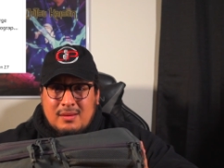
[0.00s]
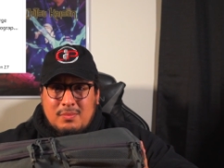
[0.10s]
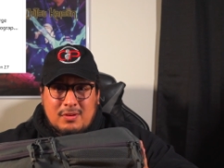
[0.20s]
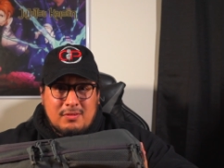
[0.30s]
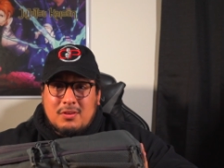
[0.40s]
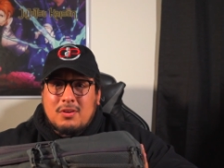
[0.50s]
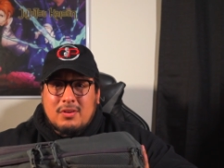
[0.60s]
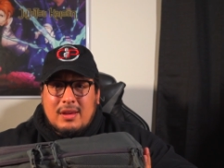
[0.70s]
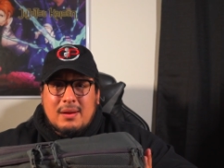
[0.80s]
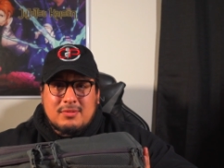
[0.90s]
you go to
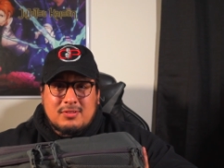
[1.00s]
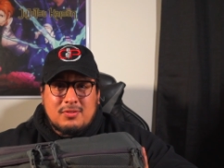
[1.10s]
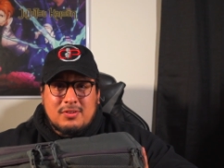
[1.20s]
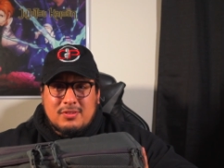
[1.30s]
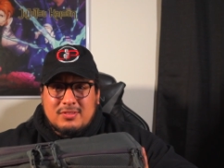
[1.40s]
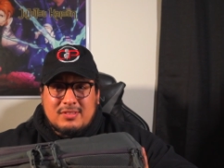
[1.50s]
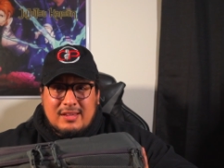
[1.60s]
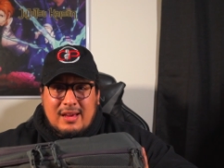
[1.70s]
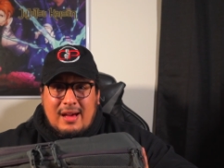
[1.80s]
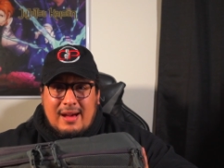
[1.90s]
a camera store, you'll
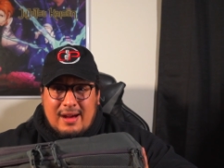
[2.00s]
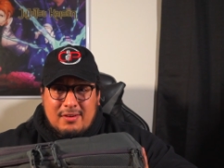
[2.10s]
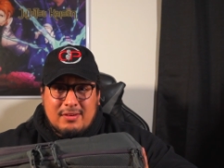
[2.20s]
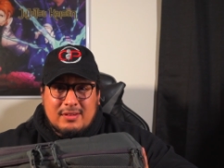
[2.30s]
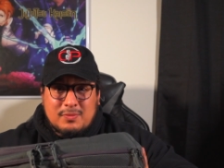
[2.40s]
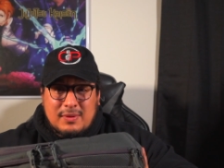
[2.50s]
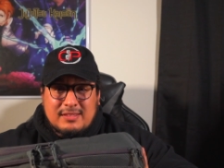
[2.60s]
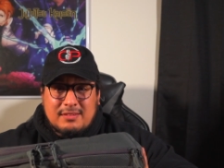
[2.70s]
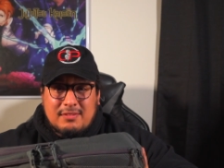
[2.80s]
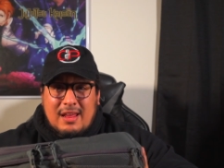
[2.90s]
see how
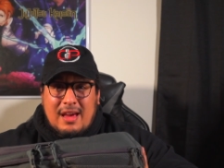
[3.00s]
expensive and